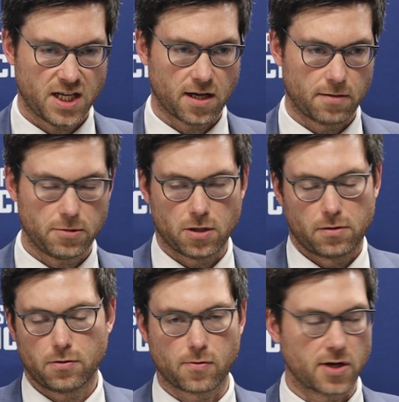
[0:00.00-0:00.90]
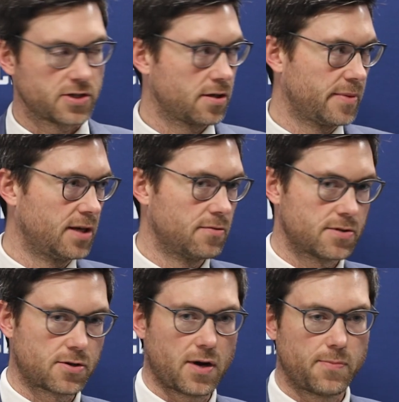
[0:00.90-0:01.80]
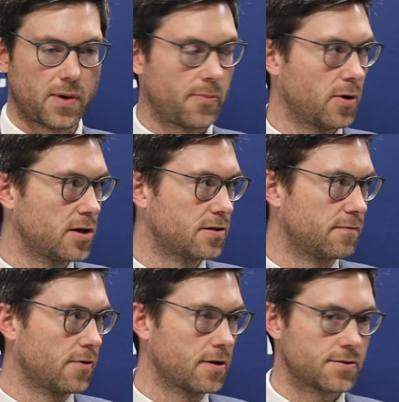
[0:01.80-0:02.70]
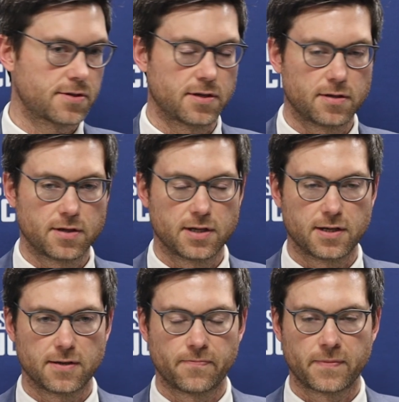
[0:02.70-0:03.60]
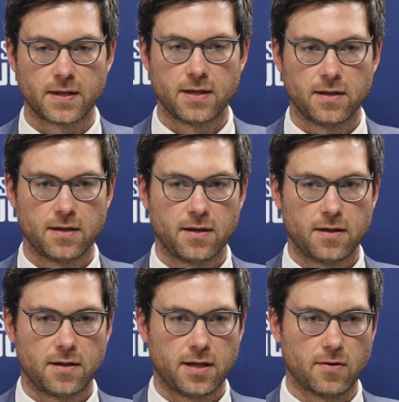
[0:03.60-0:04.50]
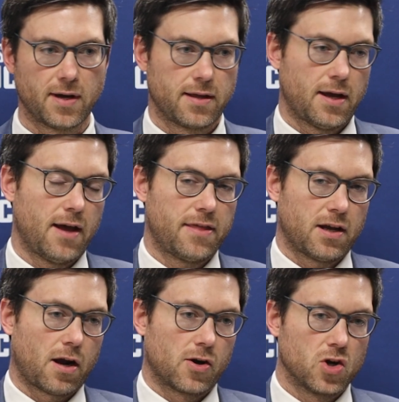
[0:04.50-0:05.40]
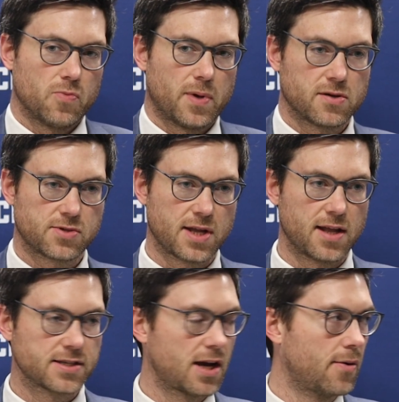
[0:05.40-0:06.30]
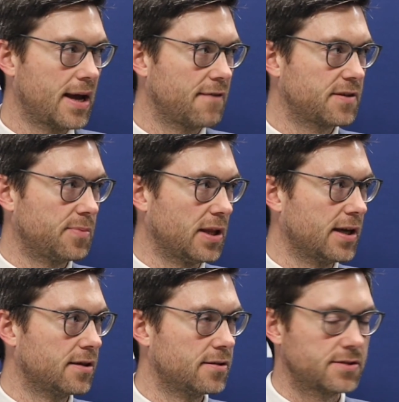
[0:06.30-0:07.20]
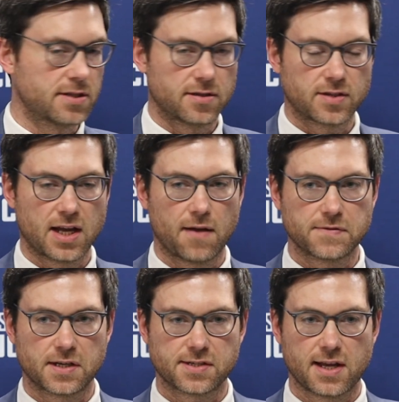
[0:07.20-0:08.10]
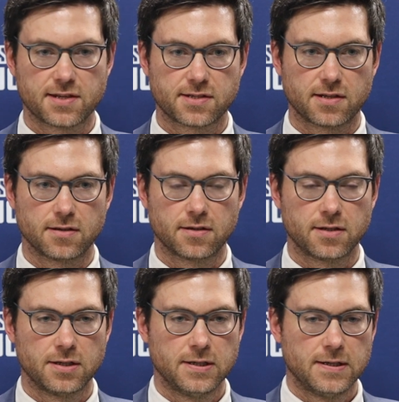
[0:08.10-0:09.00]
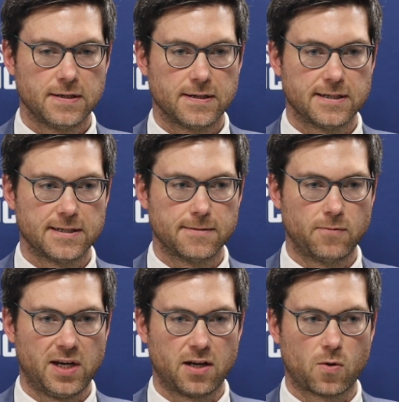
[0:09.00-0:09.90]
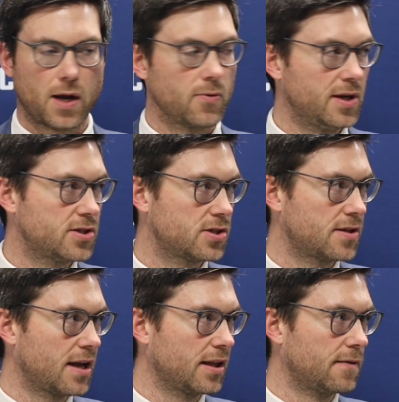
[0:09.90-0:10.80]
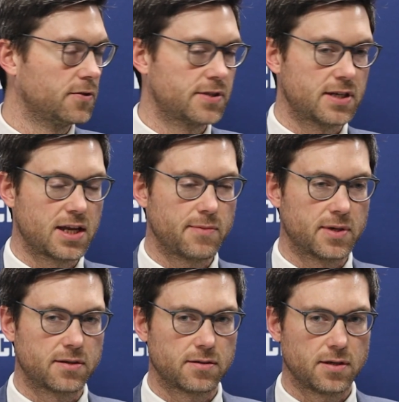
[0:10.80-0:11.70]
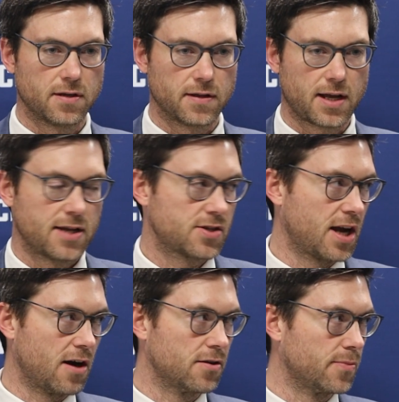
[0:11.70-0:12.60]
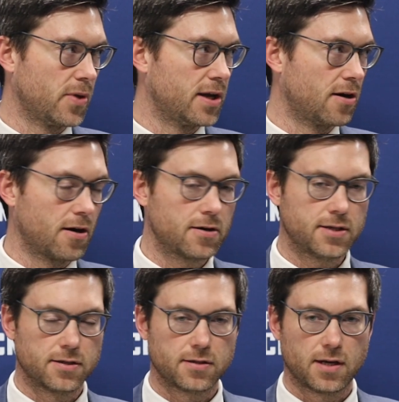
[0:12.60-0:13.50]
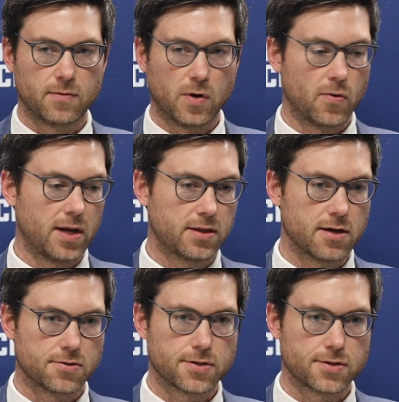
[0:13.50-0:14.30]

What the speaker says: Yeah, no question. I mean, it was great preparation for us, and I think our group understands how we have to play to have success, and we didn't quite reach that level today, but the guys care. They're playing hard, and we're right there.